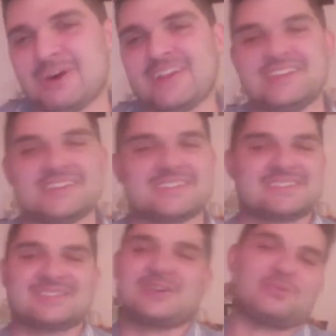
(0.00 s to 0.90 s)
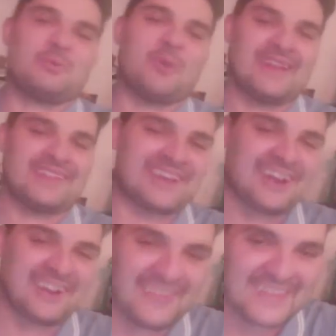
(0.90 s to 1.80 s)
he just starts wailing
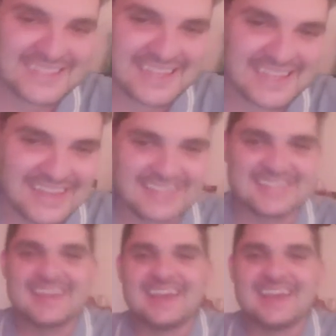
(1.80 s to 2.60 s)
on all these kids.